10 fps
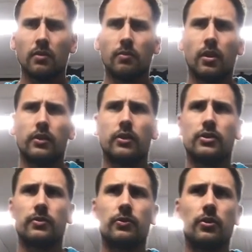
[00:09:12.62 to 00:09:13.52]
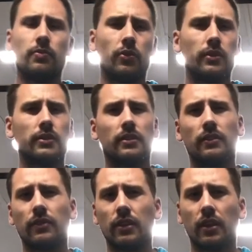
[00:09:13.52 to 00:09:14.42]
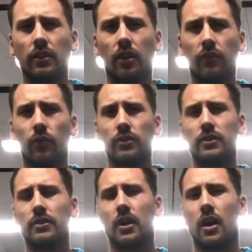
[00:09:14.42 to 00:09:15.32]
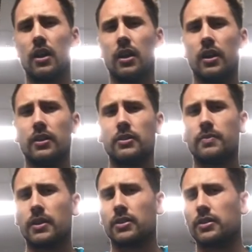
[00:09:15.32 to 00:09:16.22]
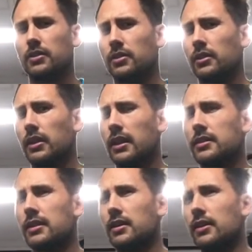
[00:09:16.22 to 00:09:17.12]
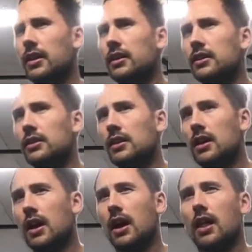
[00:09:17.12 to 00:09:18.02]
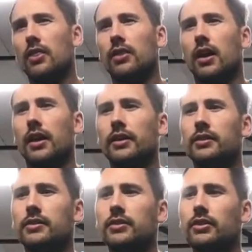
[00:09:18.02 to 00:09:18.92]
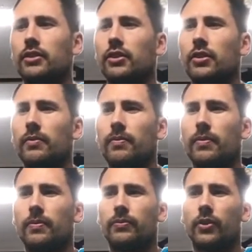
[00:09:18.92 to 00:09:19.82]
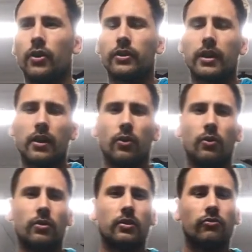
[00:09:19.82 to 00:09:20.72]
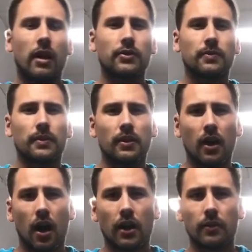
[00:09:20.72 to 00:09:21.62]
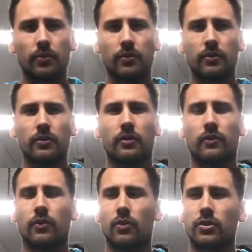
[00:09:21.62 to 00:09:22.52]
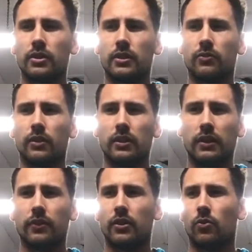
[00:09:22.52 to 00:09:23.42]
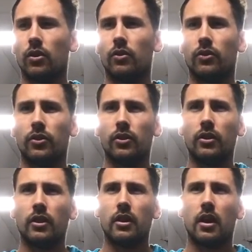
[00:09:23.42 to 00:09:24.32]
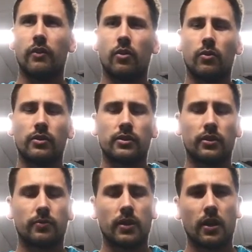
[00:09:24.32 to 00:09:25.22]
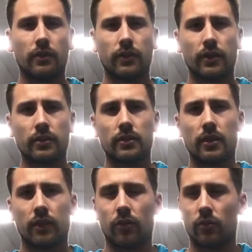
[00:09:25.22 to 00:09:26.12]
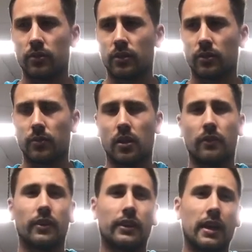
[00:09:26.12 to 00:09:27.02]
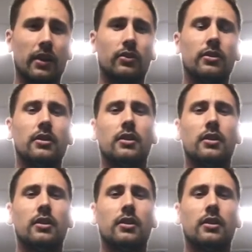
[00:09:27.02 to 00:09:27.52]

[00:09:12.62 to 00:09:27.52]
But there's some good points in this video that I've wanted to highlight, especially to younger lads out there, and that is, don't get all wrapped up in the hype. Unfortunately, we live in a world that everyone wants to look perfect, everyone wants to look perfect now,